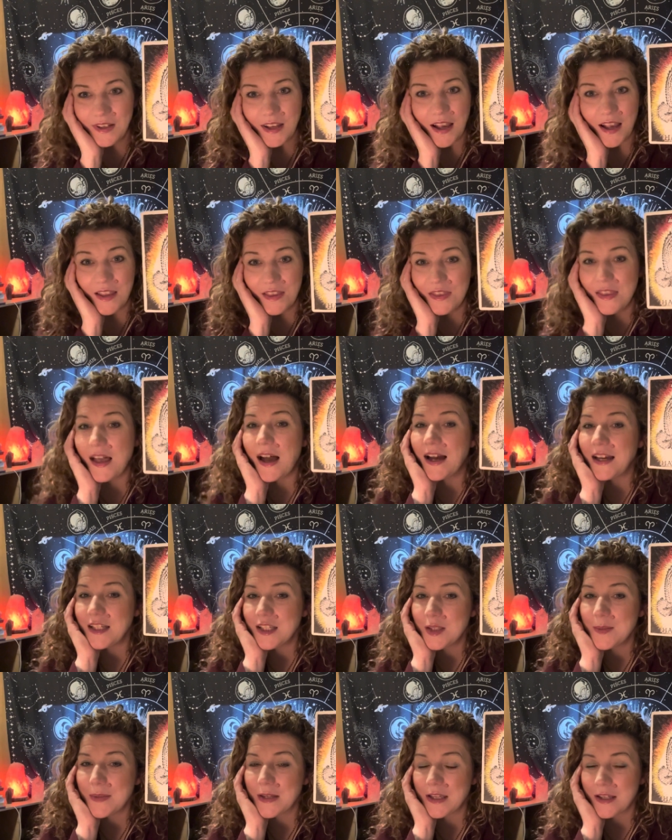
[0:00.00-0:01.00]
and that
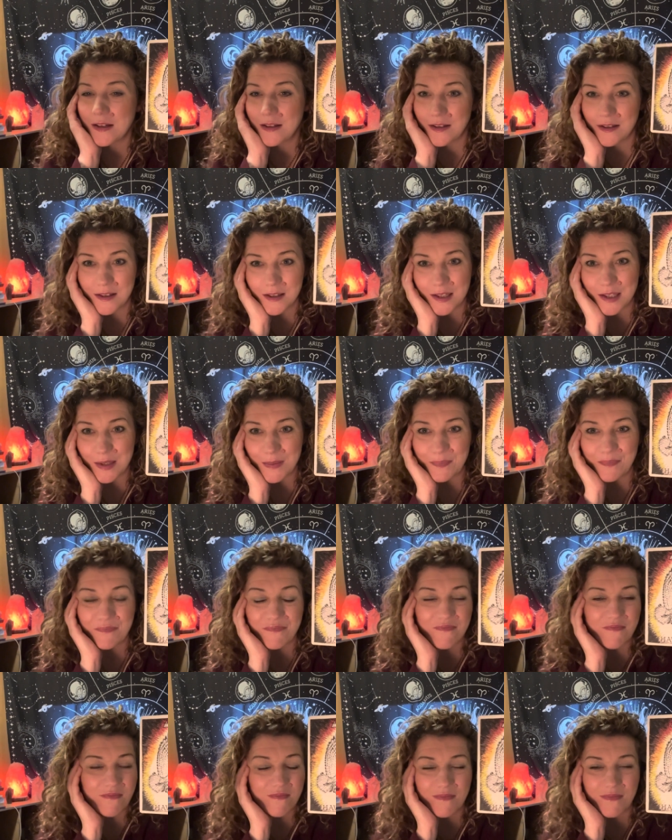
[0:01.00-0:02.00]
is because
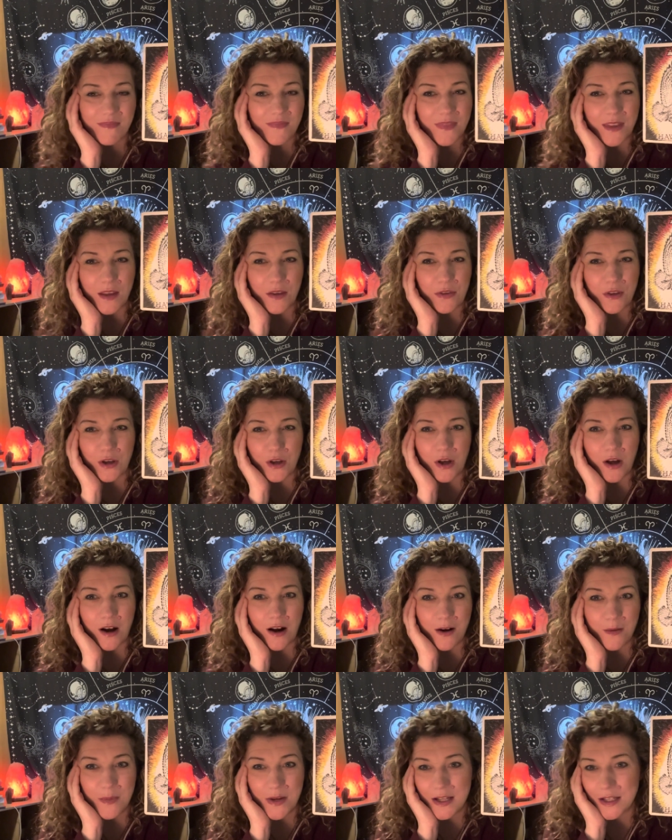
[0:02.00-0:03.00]
the
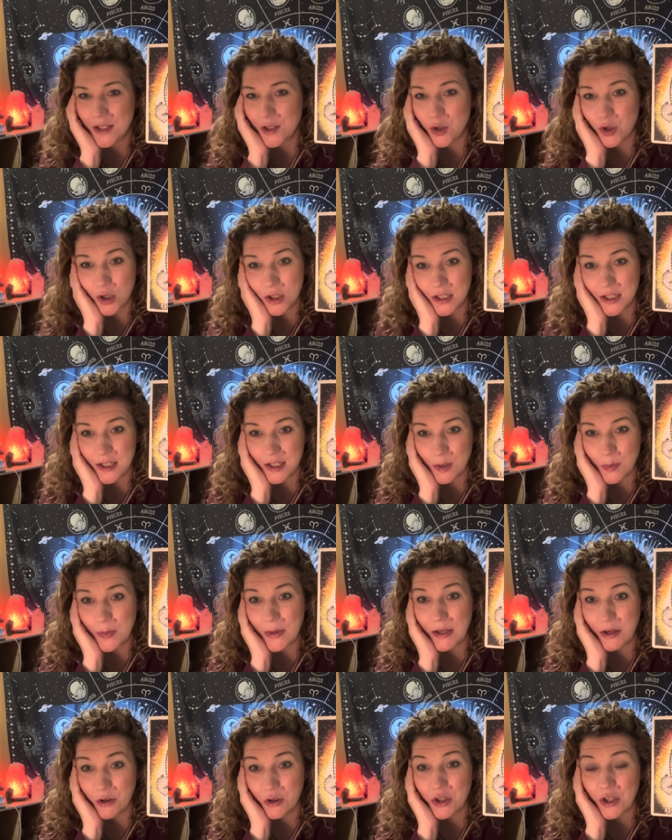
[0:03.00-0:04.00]
karmic's not
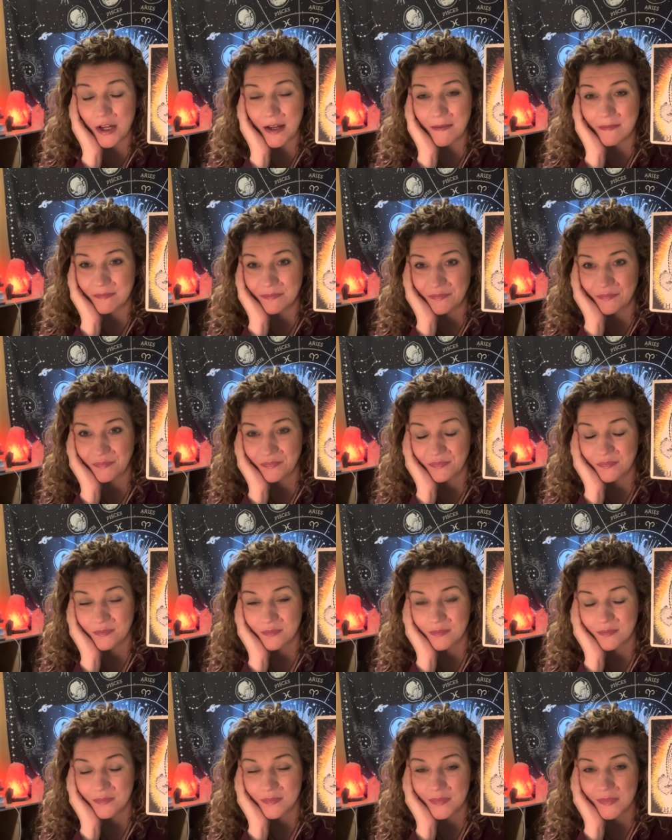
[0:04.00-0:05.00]
disappeared yet.
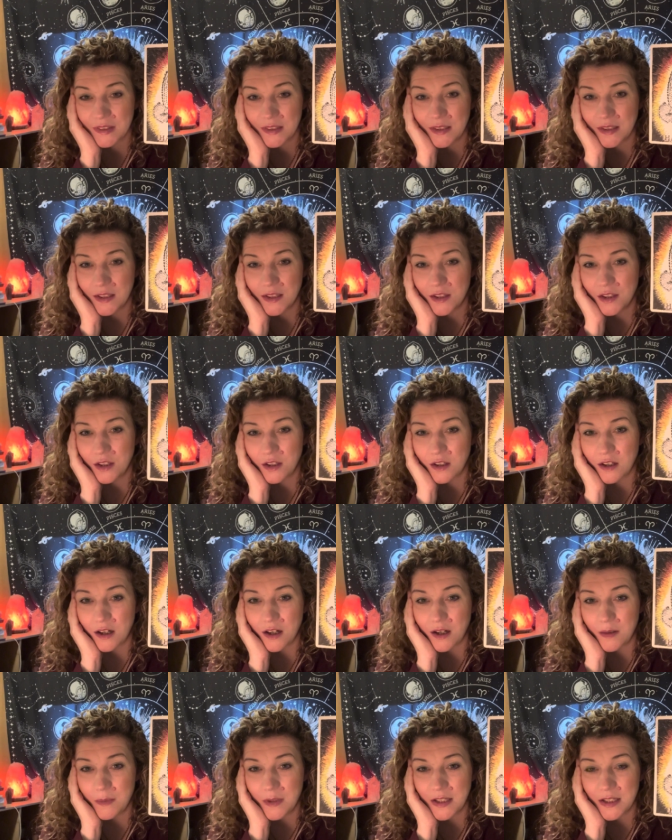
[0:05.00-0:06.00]
The
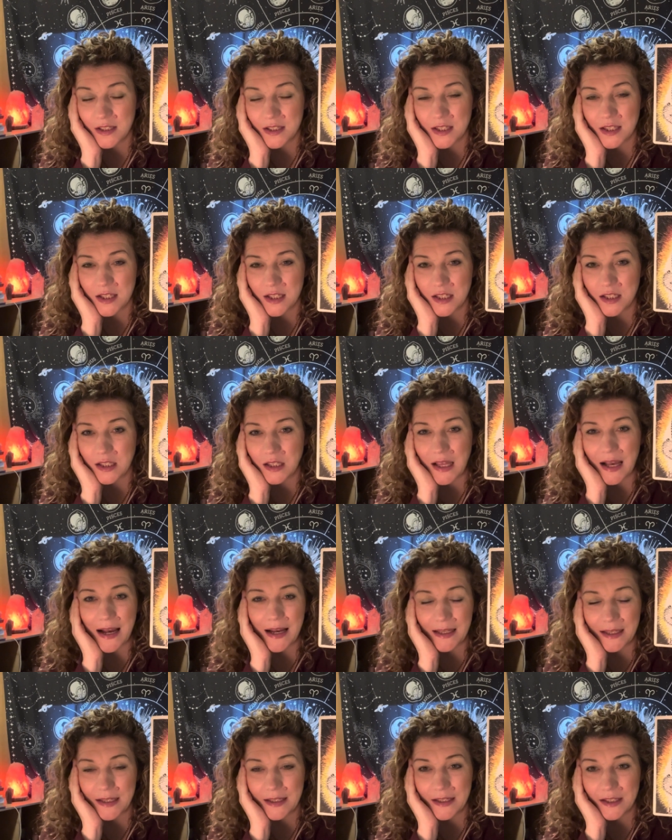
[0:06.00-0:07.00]
karmic is still
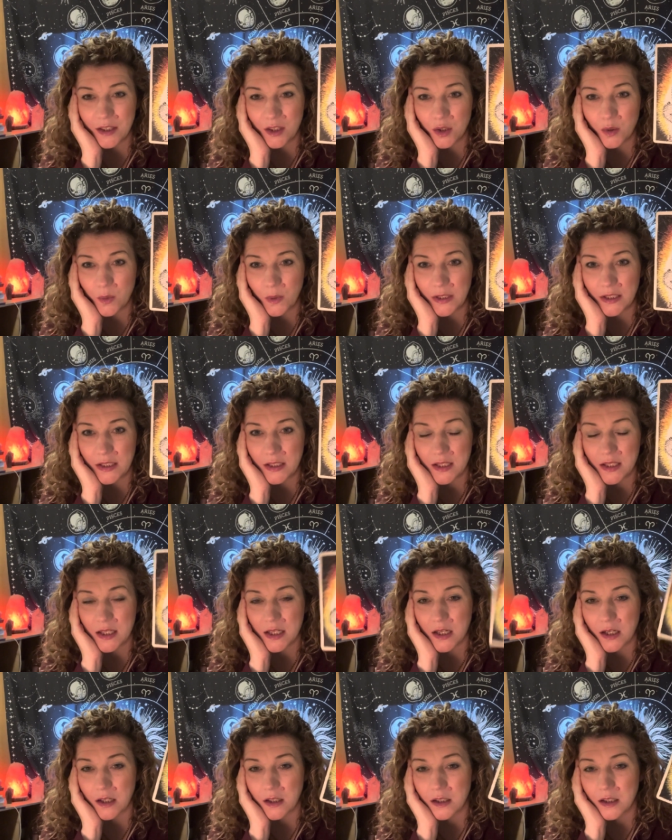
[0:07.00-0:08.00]
hanging in the wings
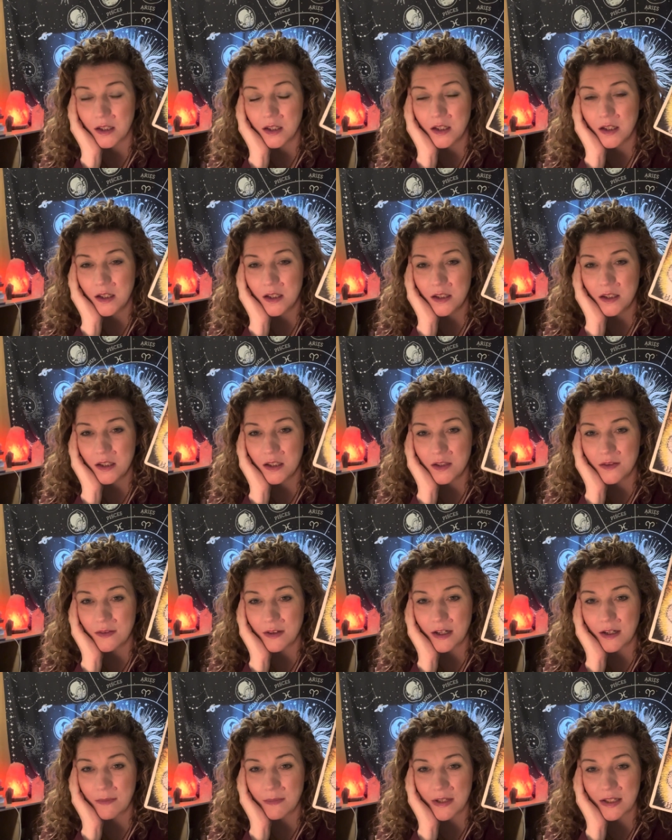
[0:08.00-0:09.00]
here. The
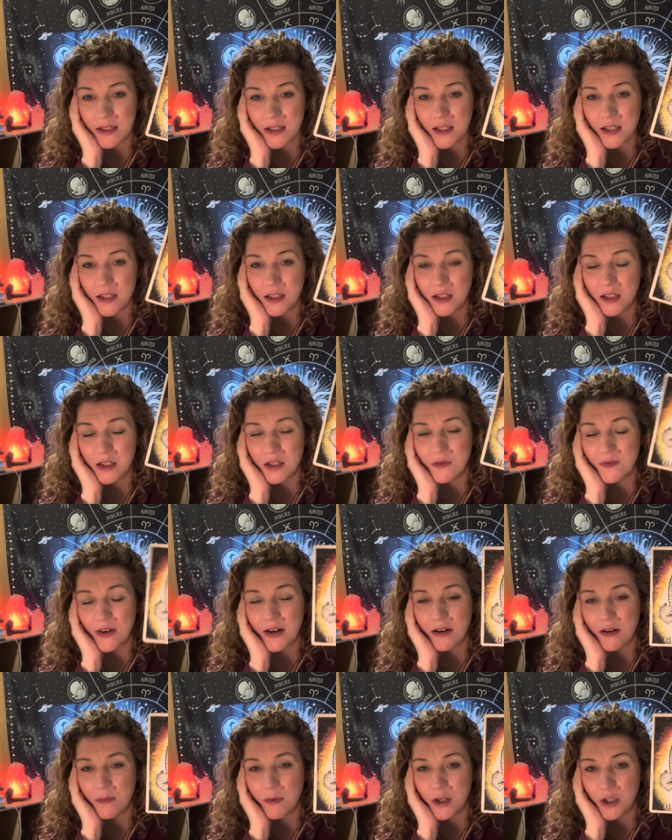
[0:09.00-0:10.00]
divine masculine is
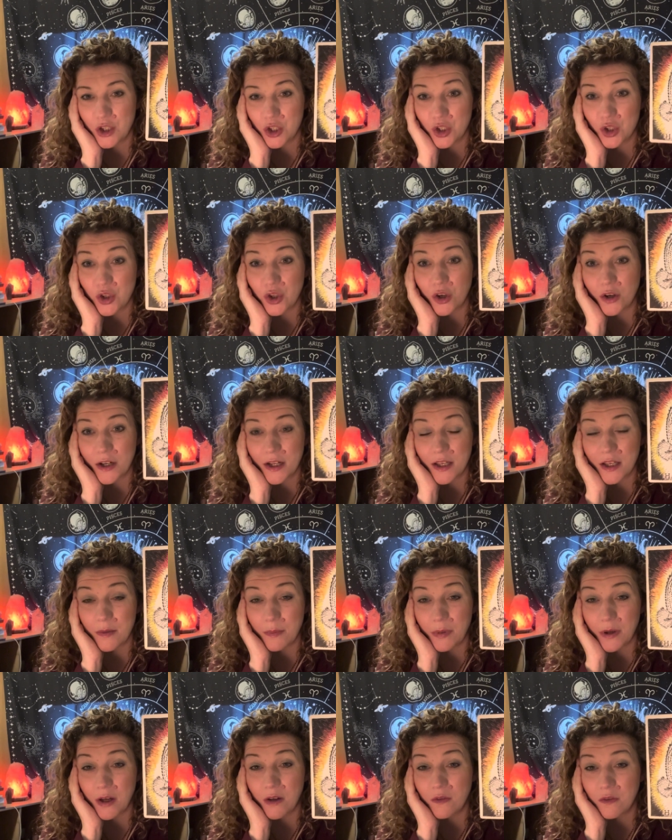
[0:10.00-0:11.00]
very much soaring
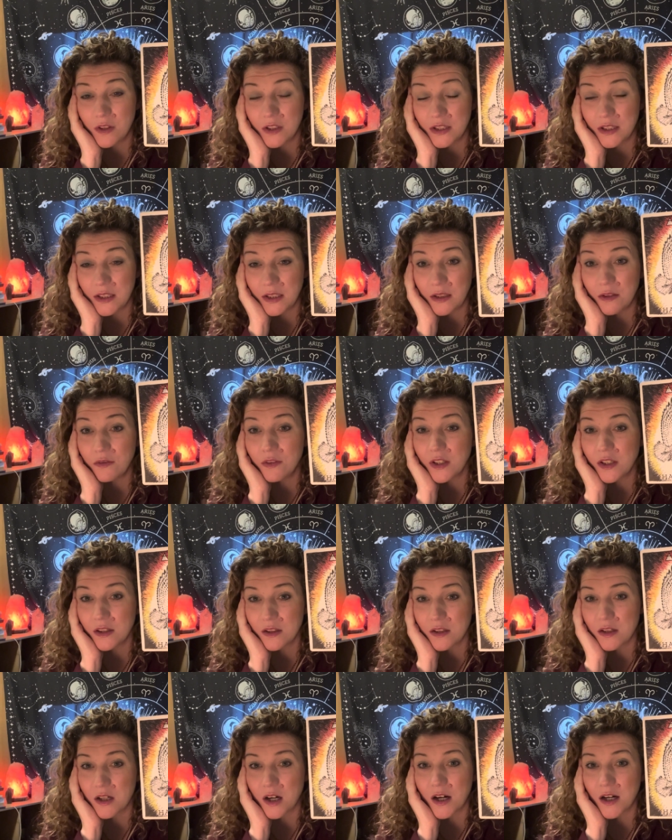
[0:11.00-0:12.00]
above and leaving
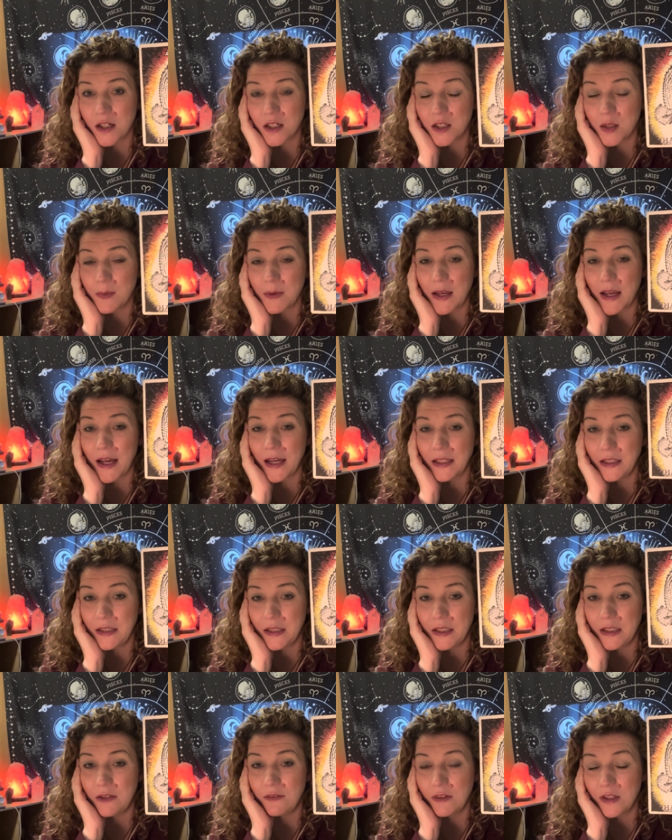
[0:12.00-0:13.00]
the darkness behind,
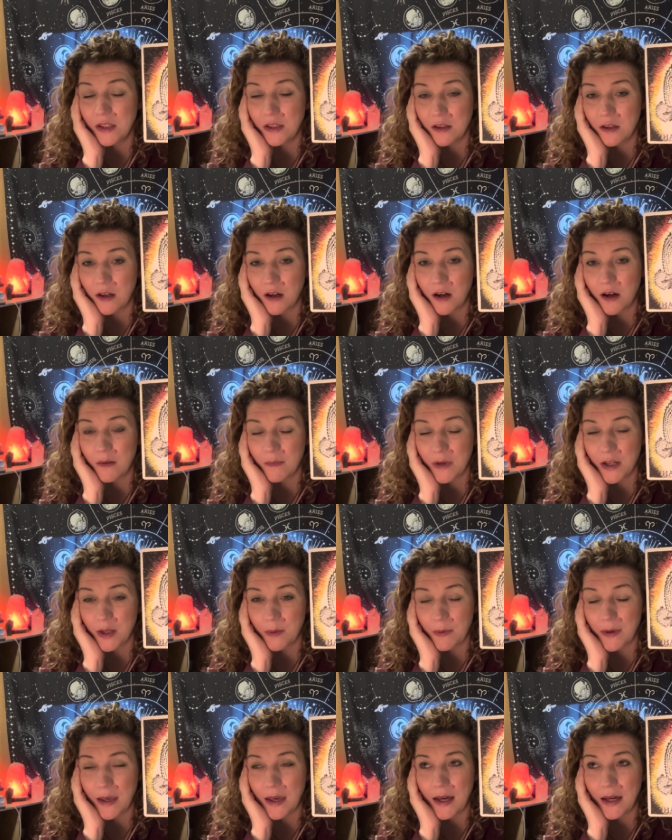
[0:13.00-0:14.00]
leaving the karmic
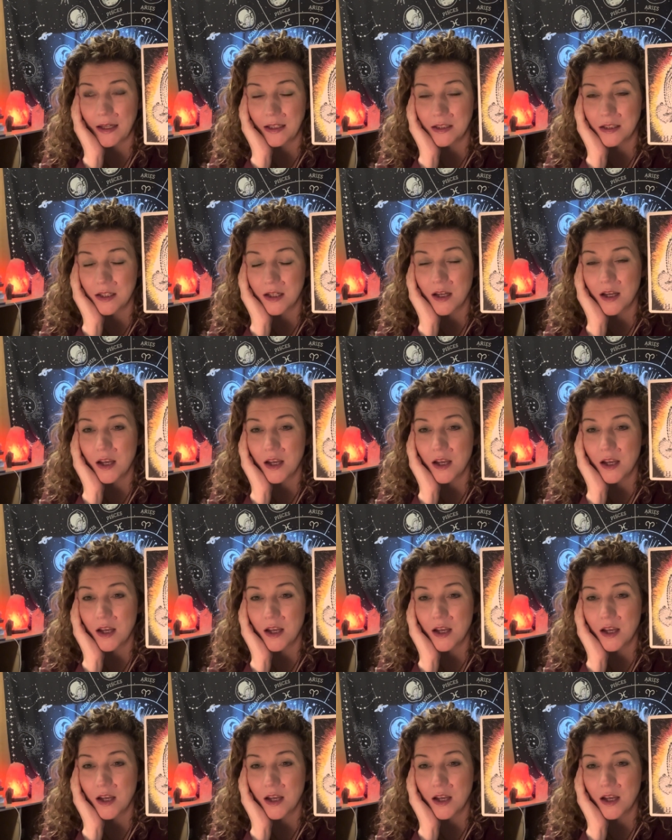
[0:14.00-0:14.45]
behind,